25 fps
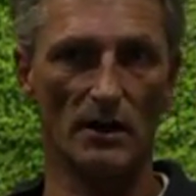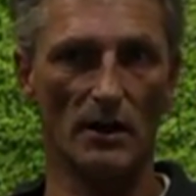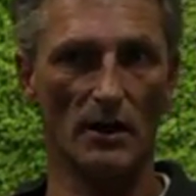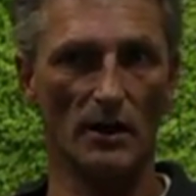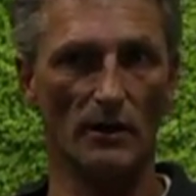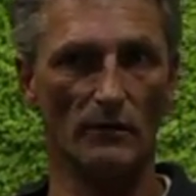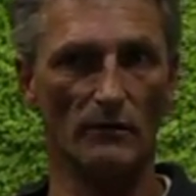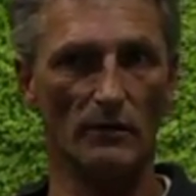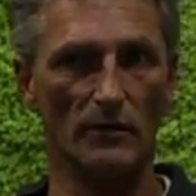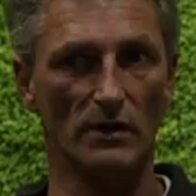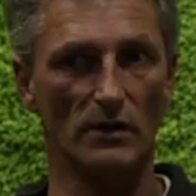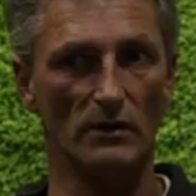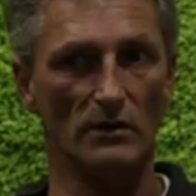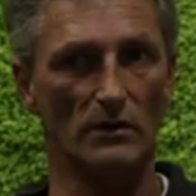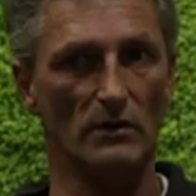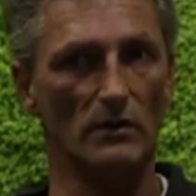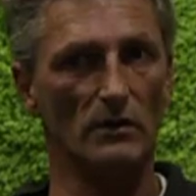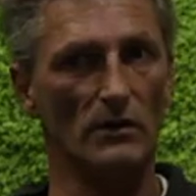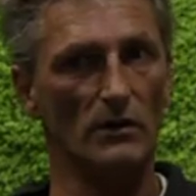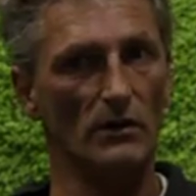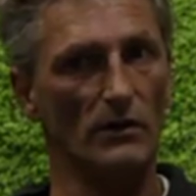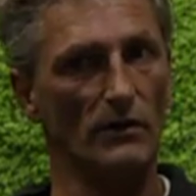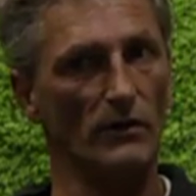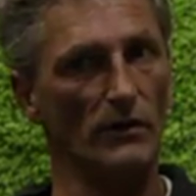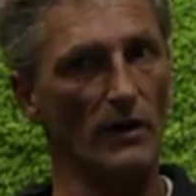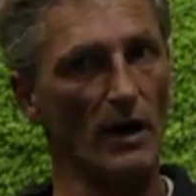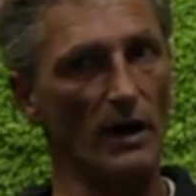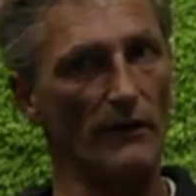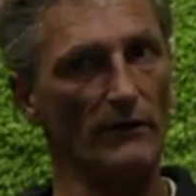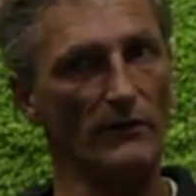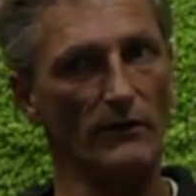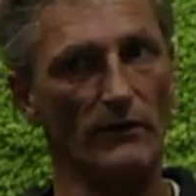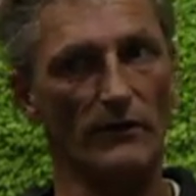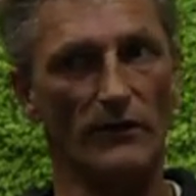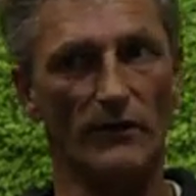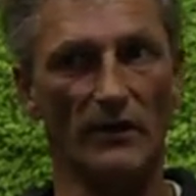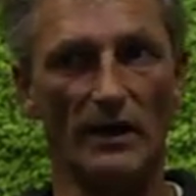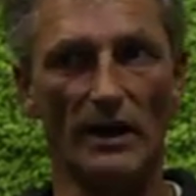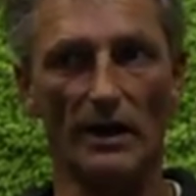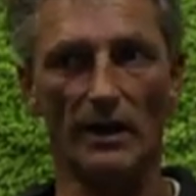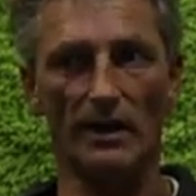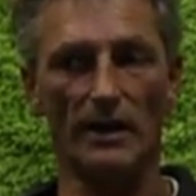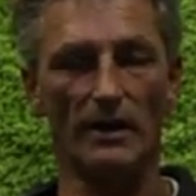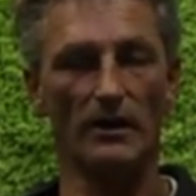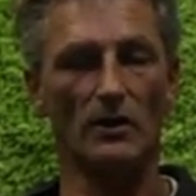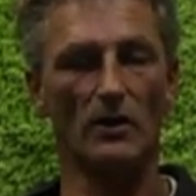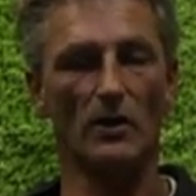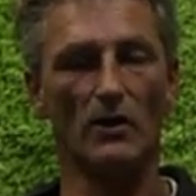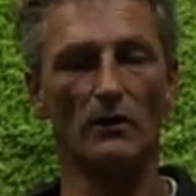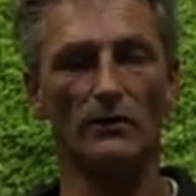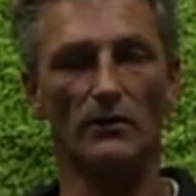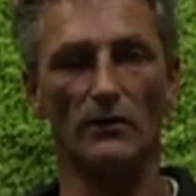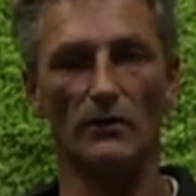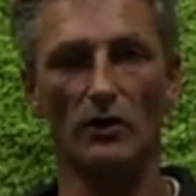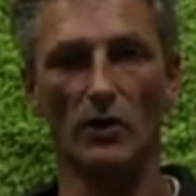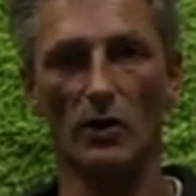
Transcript: I will have a feeling of a